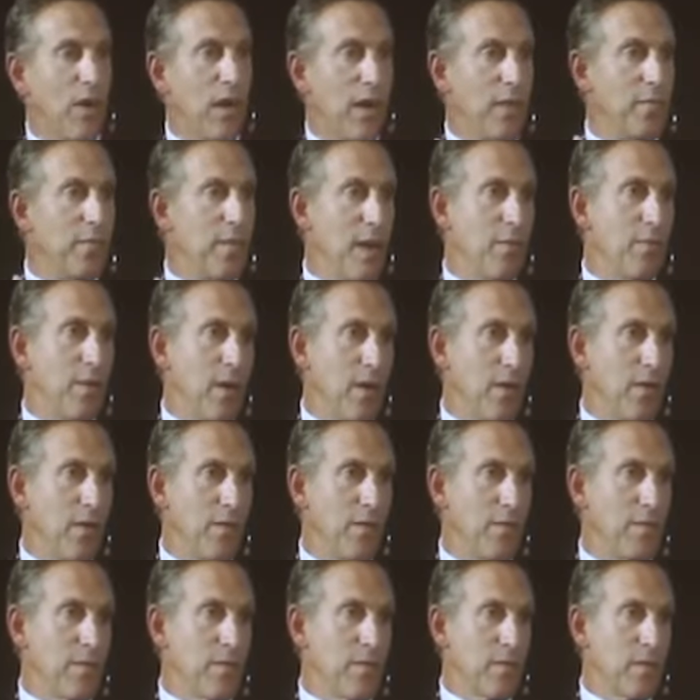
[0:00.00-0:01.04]
a memo
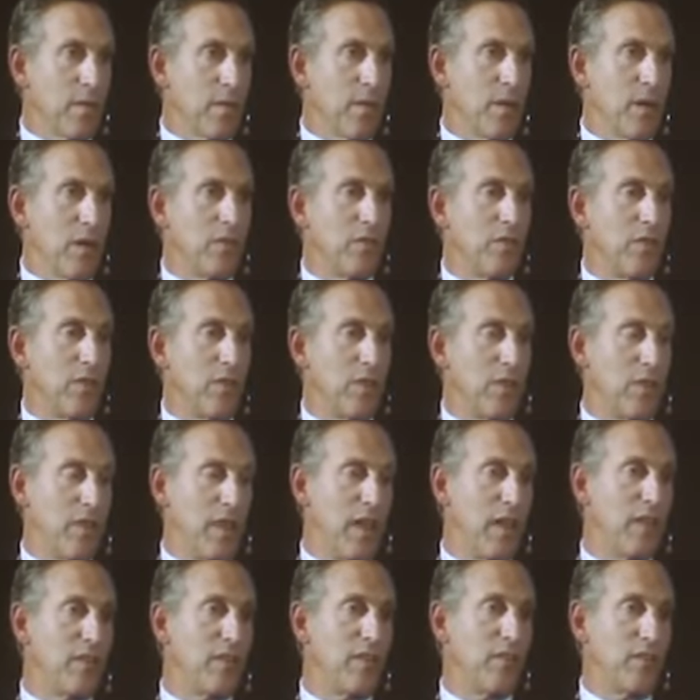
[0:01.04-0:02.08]
to the
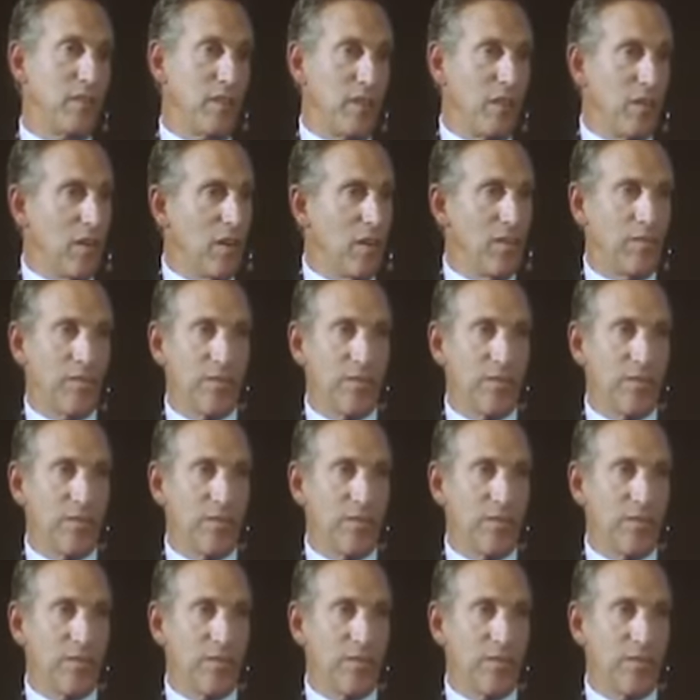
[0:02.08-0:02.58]
then CEO,